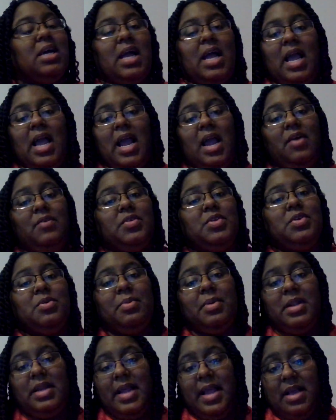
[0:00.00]
however you
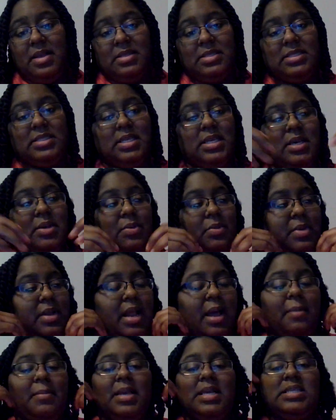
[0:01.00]
pronounce it, when
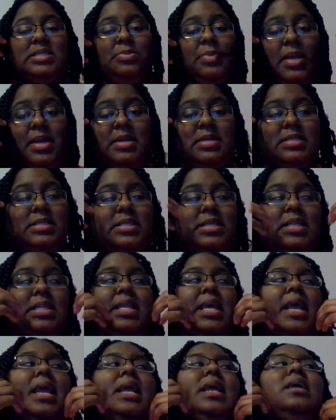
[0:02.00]
I'm experiencing
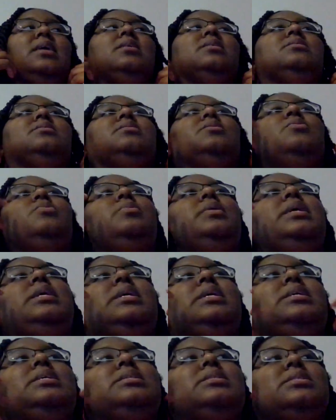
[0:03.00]
that, the
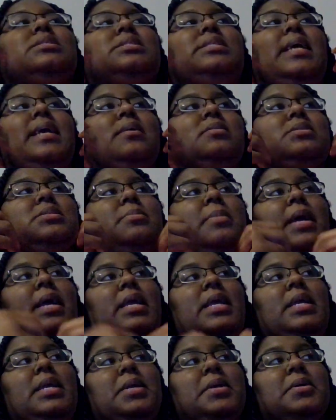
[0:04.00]
ringing, the sounds in
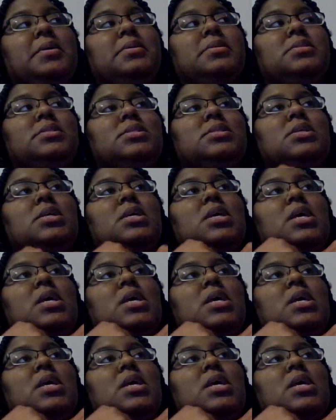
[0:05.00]
my ears,